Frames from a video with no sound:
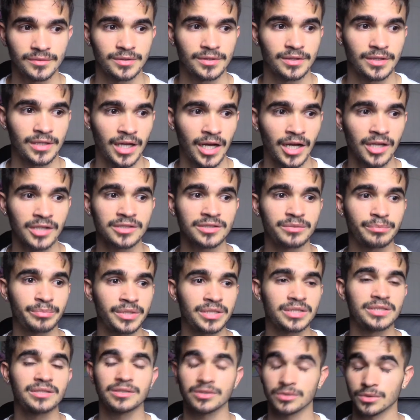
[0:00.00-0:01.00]
how does a
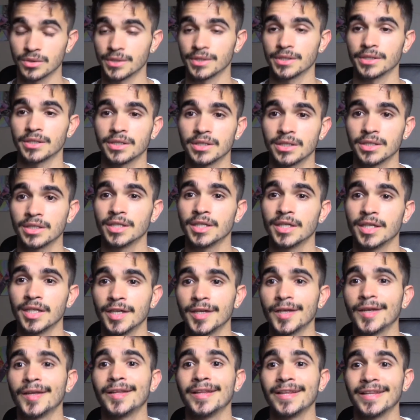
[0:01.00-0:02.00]
business work?
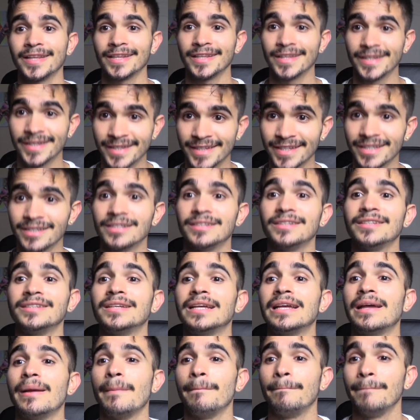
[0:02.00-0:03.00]
They
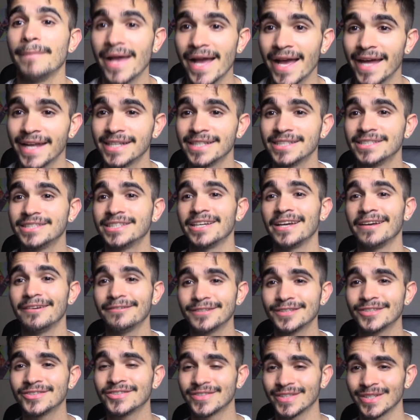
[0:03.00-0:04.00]
manage
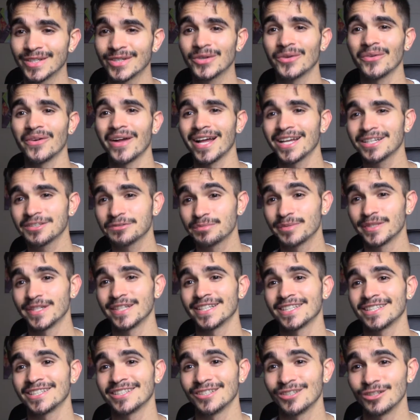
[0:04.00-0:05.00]
every single
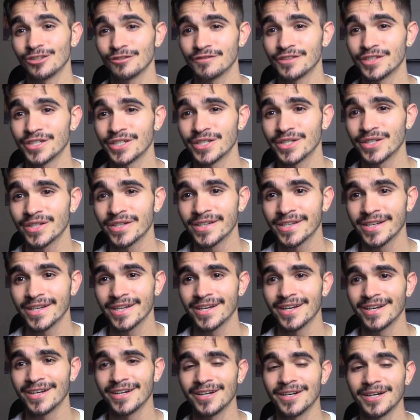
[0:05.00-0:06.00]
aspect of their
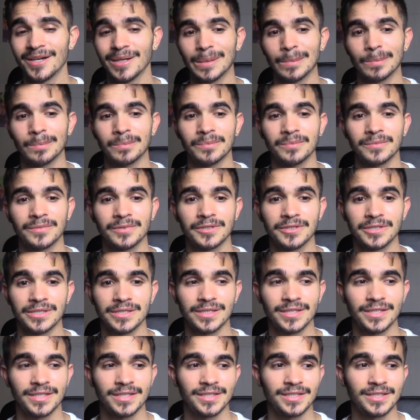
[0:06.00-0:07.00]
um
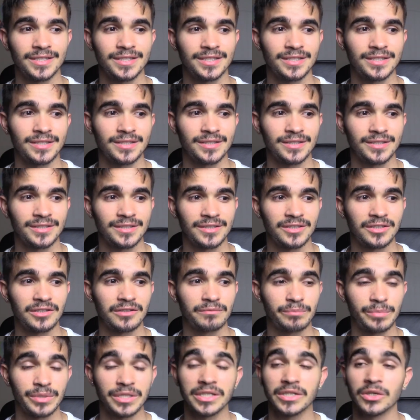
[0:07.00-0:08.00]
you know,
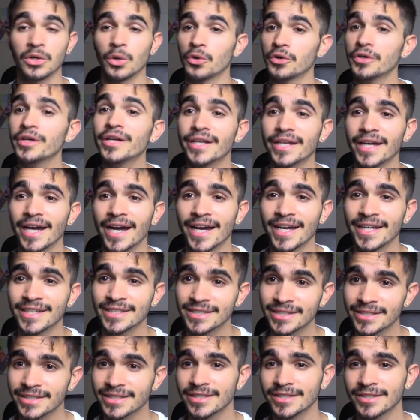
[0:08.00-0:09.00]
being
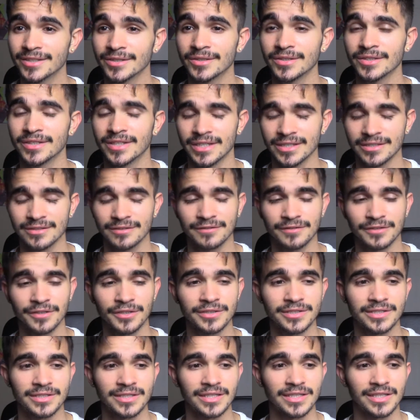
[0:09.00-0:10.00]
organized. That's the
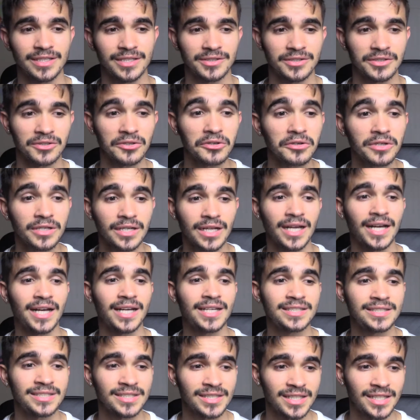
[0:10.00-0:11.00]
first thing. They're
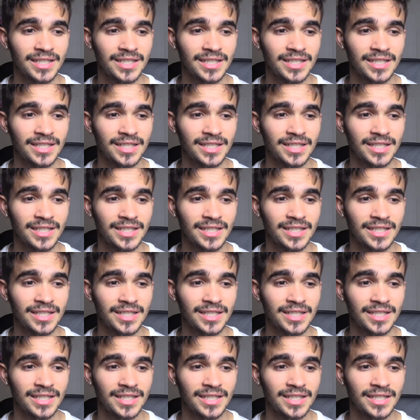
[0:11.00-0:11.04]
organized,